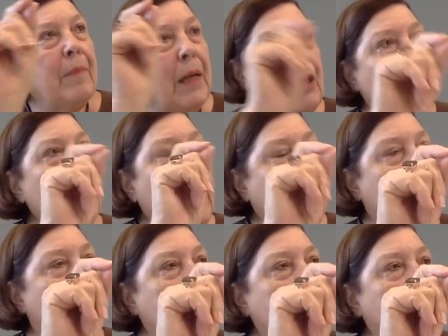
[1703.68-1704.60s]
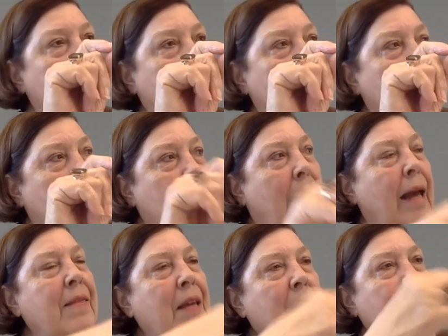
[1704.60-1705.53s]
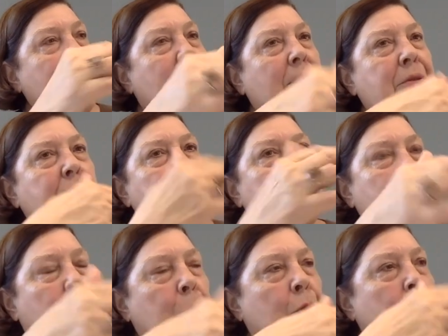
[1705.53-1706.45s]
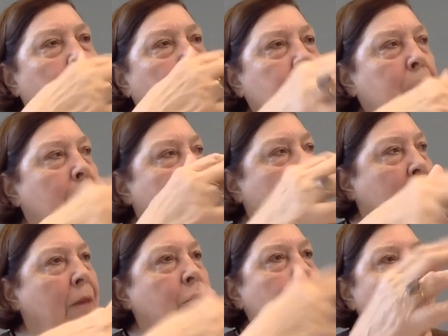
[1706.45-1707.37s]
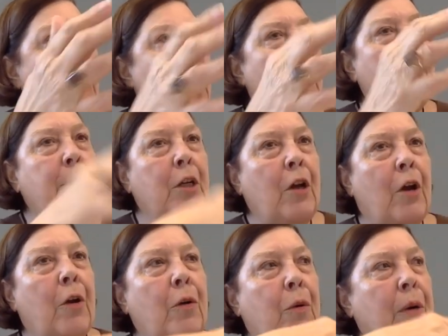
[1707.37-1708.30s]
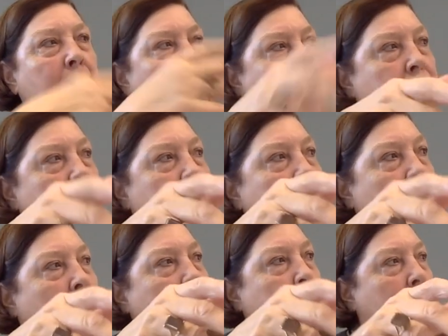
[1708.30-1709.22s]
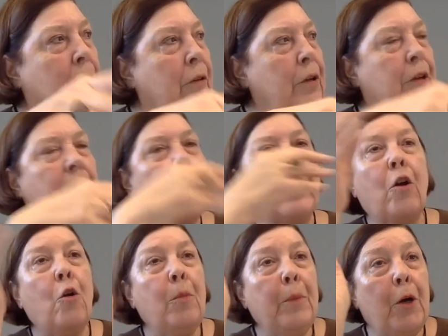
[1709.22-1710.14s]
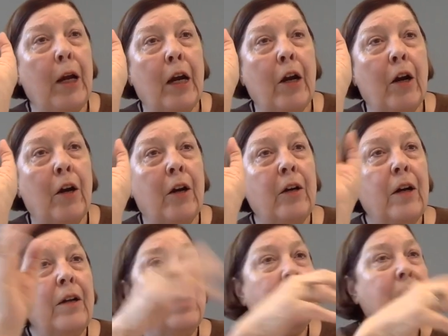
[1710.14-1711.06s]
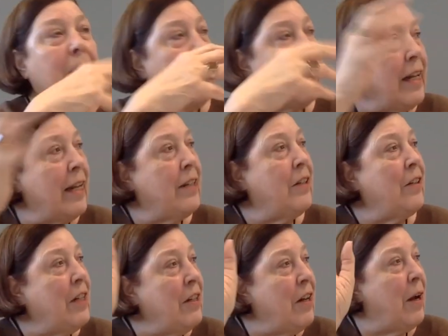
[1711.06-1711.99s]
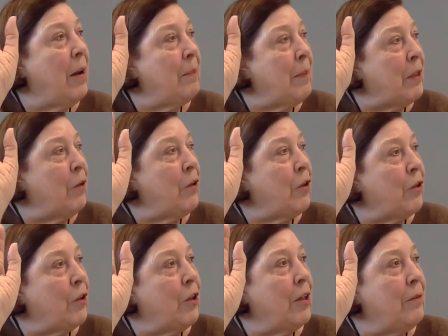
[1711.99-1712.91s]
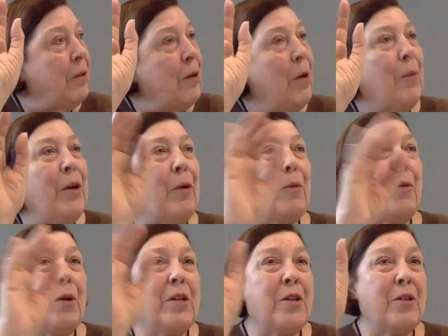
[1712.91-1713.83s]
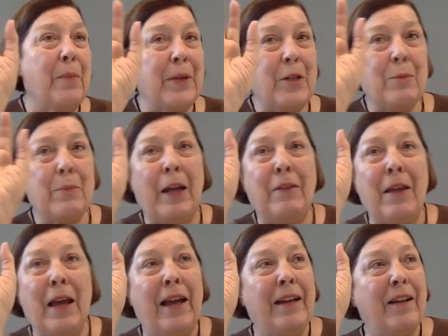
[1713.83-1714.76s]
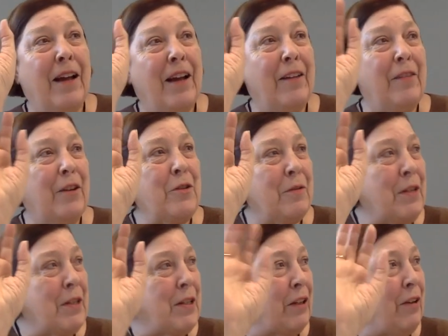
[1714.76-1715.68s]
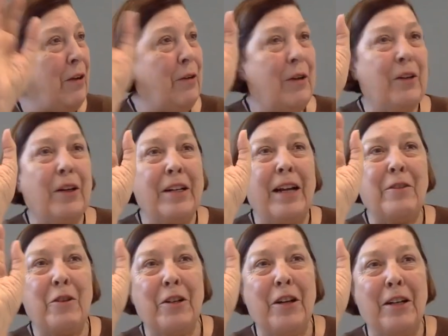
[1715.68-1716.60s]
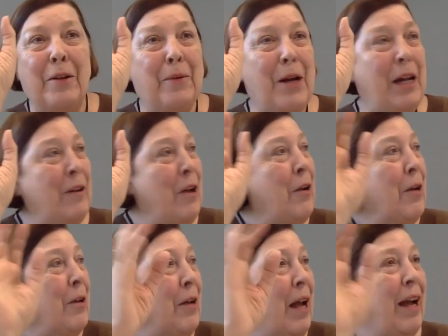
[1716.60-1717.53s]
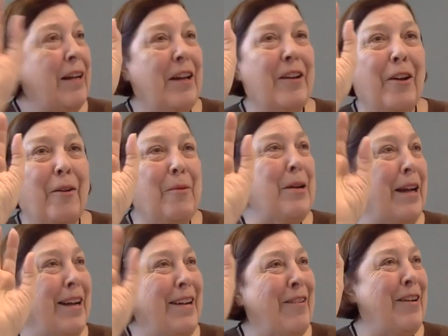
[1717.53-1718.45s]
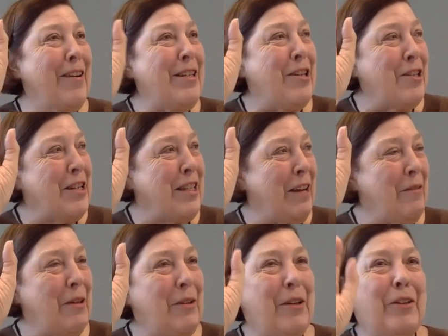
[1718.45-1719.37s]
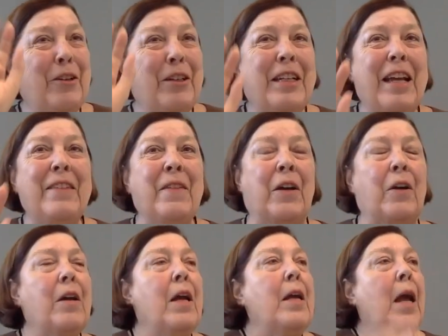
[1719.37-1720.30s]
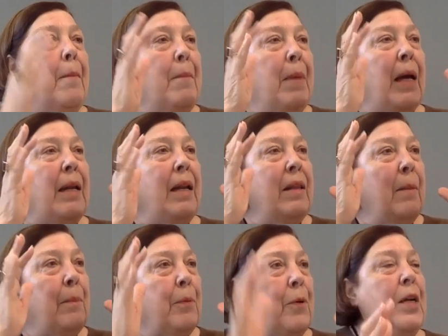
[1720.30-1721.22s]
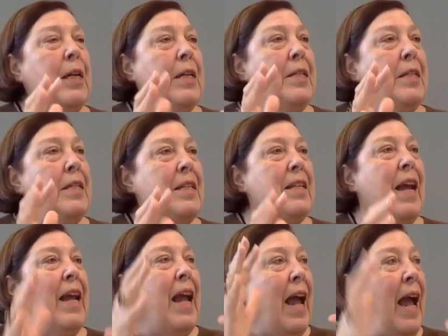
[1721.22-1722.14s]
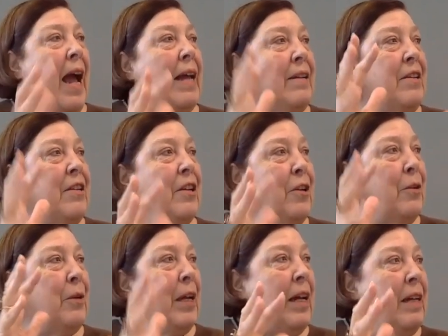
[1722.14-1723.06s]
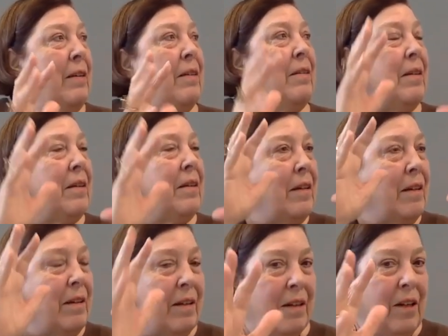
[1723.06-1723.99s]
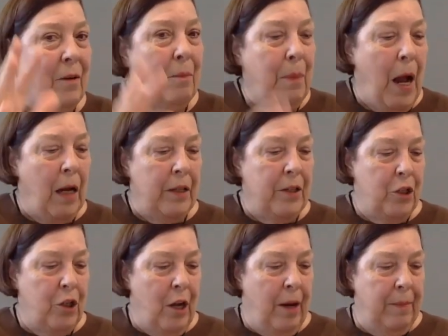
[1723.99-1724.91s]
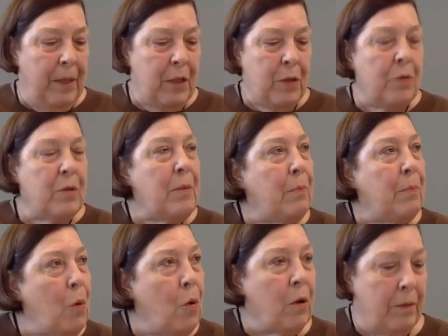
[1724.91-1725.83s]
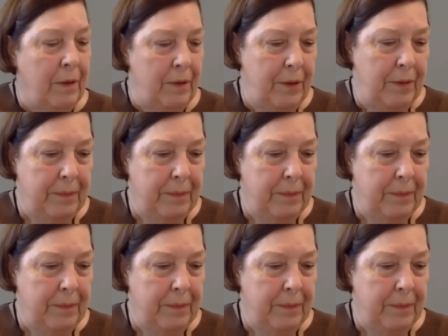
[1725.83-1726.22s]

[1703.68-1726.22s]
but you can't. And then he gives them some rules about every time you go into the tabernacle, you have got to comb your hair, you got to get cleaned up and look good. We don't worry so much about that. Uh, those of us that go to connection anyway, you know, we, we just think we're doing good getting there. But the priests had to get, you know, polished up. This is important.